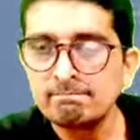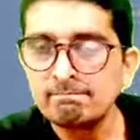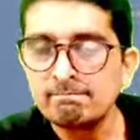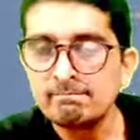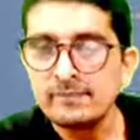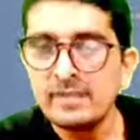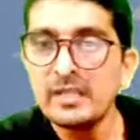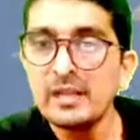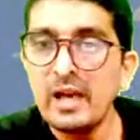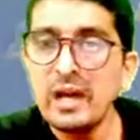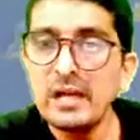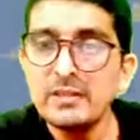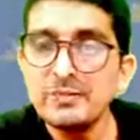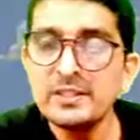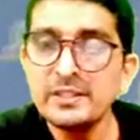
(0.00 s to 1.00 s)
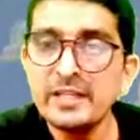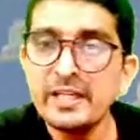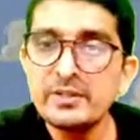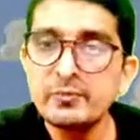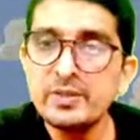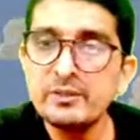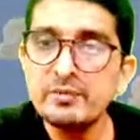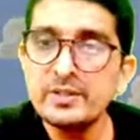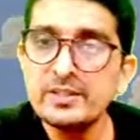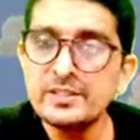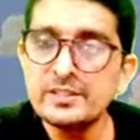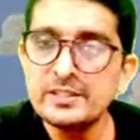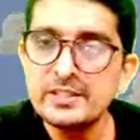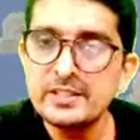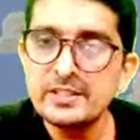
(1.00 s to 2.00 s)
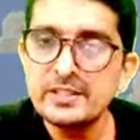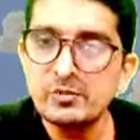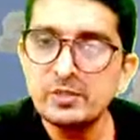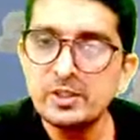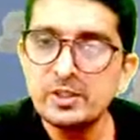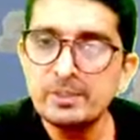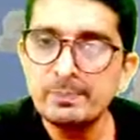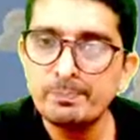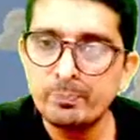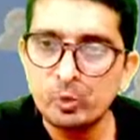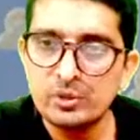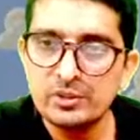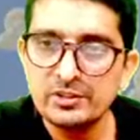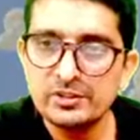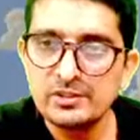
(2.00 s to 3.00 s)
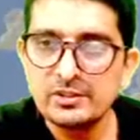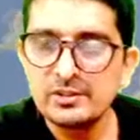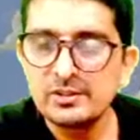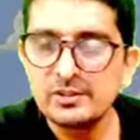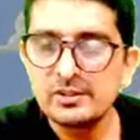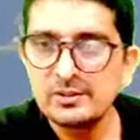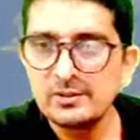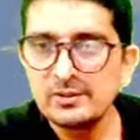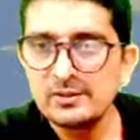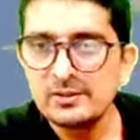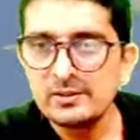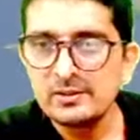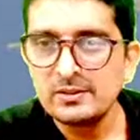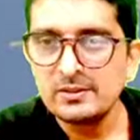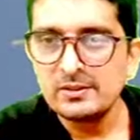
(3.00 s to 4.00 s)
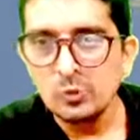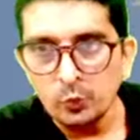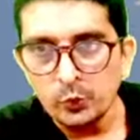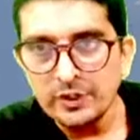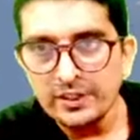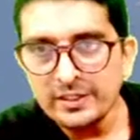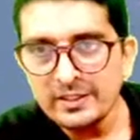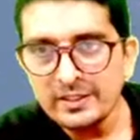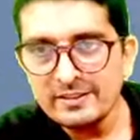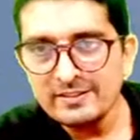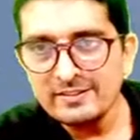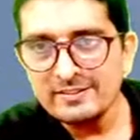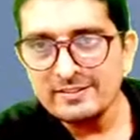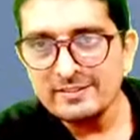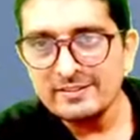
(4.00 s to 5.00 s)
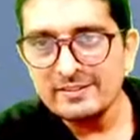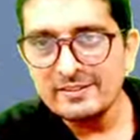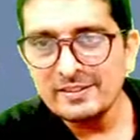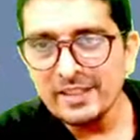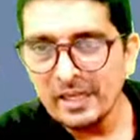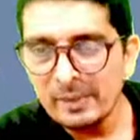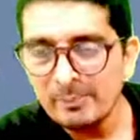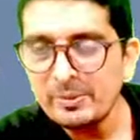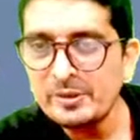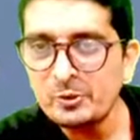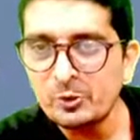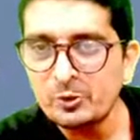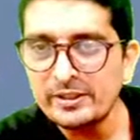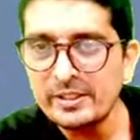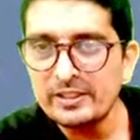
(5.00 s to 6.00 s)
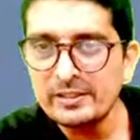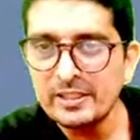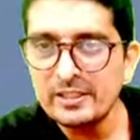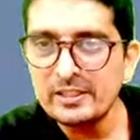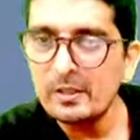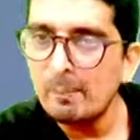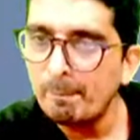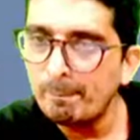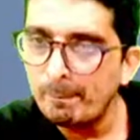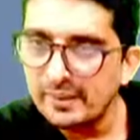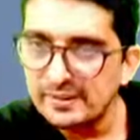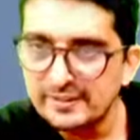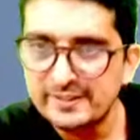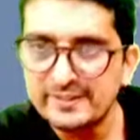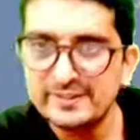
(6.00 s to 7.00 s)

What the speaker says: and after that when we see the word put, we happen to tell that but,